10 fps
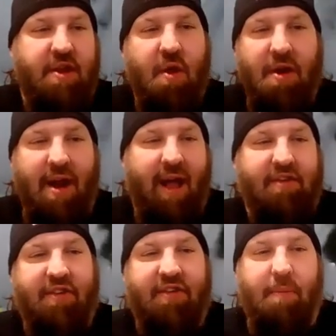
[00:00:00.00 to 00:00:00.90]
you're
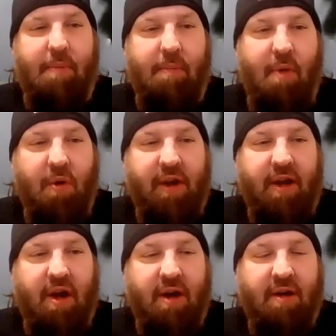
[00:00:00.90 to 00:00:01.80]
not just a
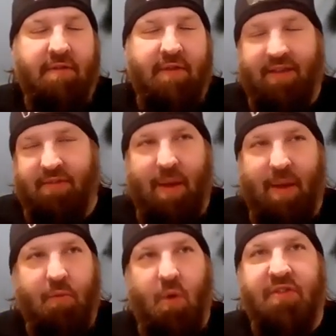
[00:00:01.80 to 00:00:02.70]
proponent of, as
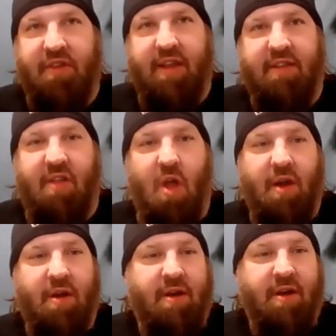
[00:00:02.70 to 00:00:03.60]
my question gets
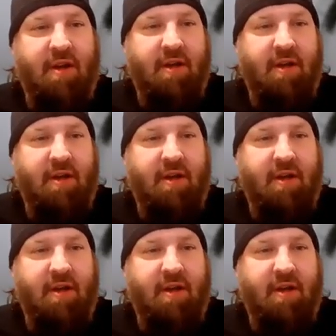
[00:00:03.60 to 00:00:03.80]
longer,